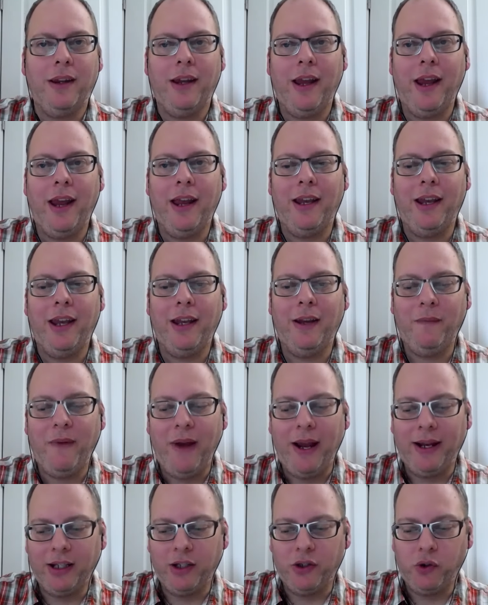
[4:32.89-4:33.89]
and and the
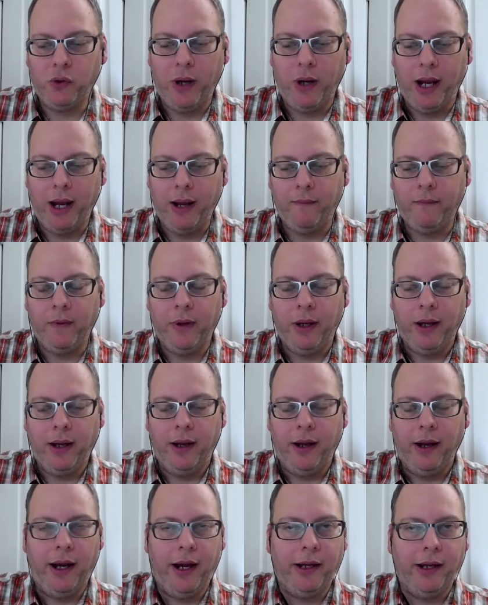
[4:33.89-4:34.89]
fact that you have
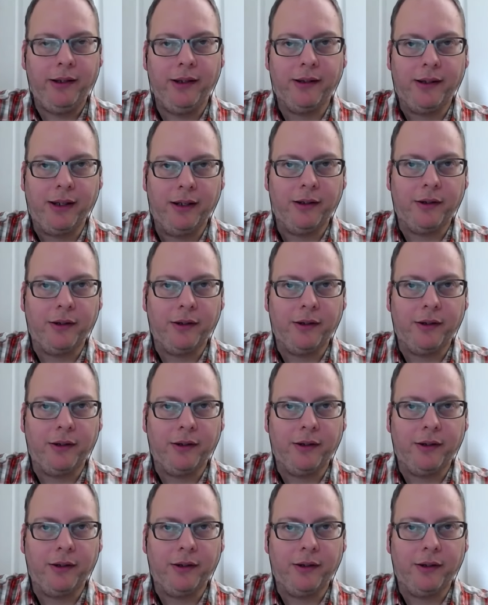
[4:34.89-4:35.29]
agents and